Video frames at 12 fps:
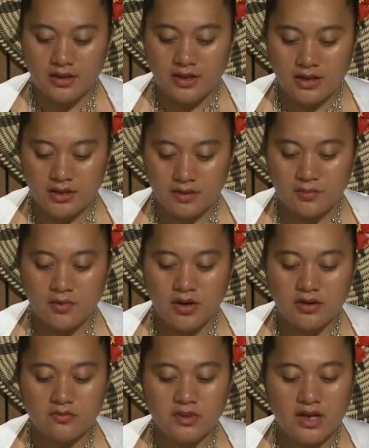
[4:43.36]
an
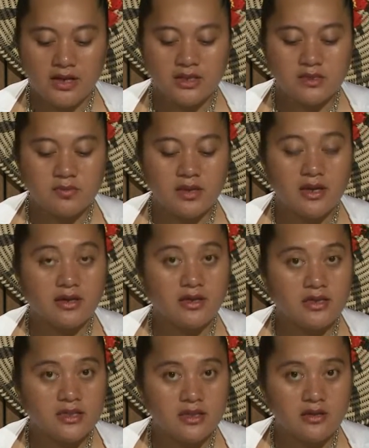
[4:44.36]
upgrade of the ISP and
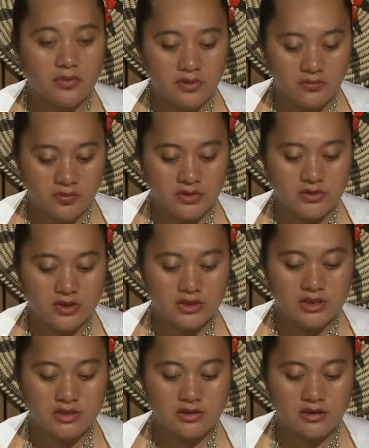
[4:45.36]
internet
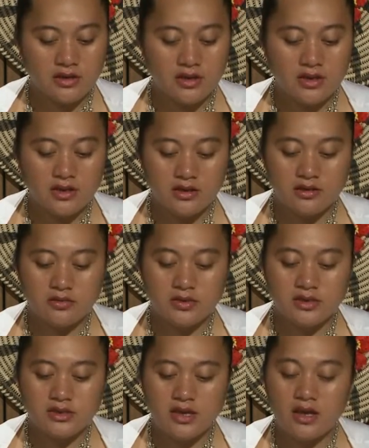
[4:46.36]
infrastructure,
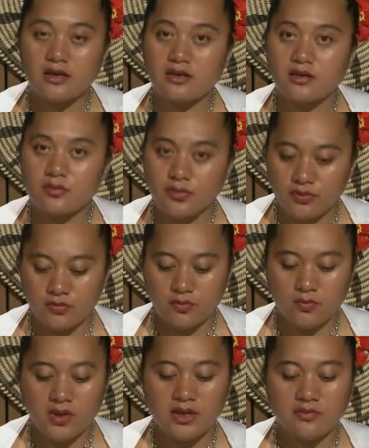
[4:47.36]
increased and improved
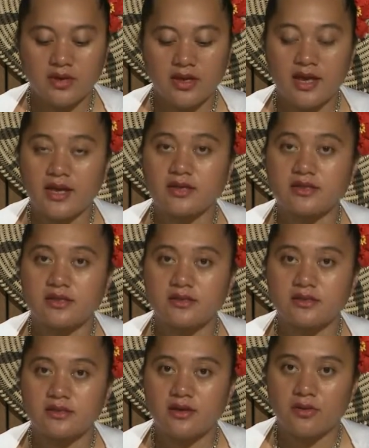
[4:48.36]
Wi-Fi
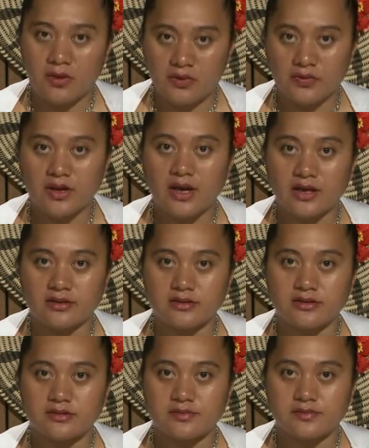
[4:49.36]
access around the island.